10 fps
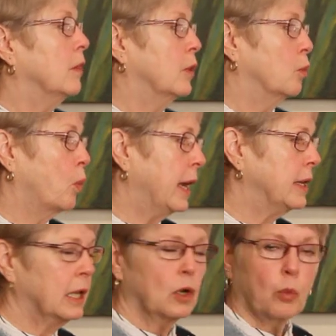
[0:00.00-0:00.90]
the way to
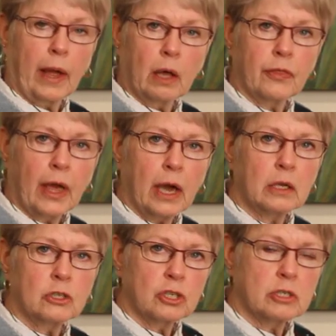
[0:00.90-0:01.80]
get around that
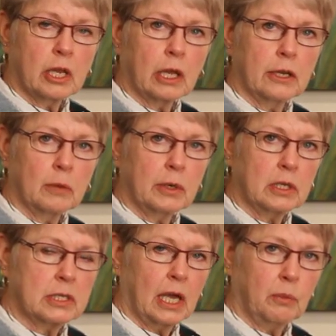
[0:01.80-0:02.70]
is just take a little bit of
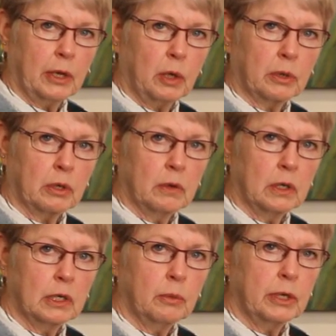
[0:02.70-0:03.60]
sandpaper, a
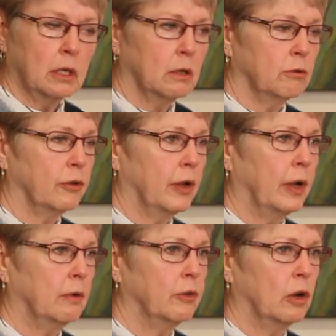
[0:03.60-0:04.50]
little bit of
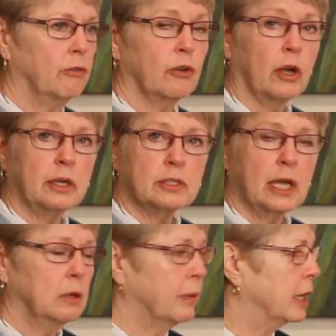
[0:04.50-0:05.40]
very fine
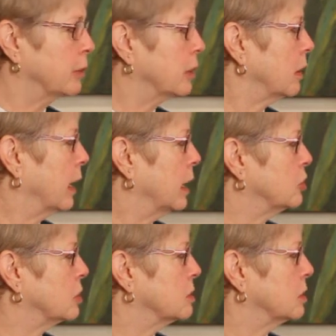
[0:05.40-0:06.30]
sandpaper, and
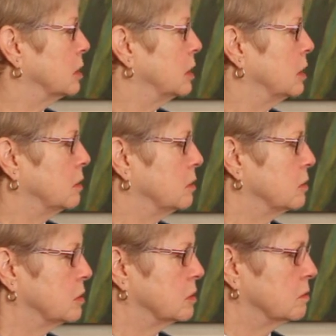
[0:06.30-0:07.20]
just
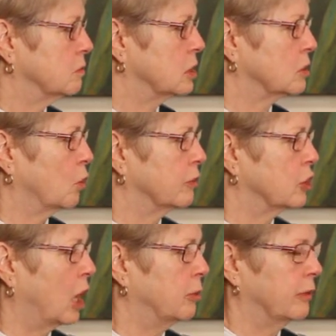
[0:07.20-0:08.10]
go over
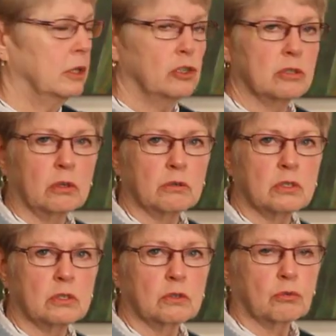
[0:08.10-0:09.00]
top of it and just sort of
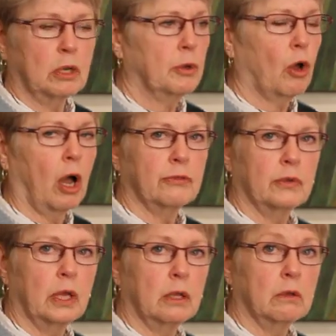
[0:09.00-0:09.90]
scrape it off,
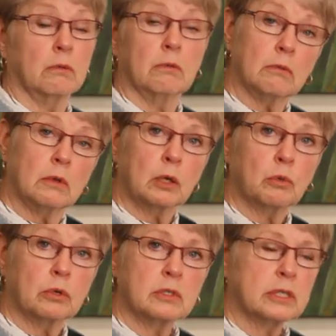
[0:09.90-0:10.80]
and it
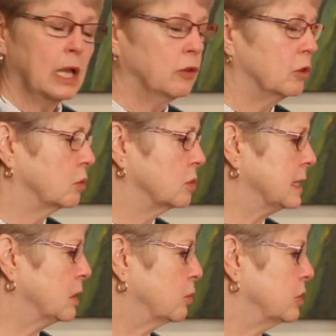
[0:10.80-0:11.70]
will sand those
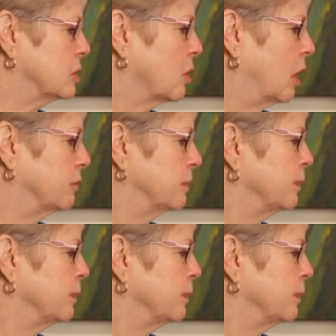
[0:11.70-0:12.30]
little ridges off.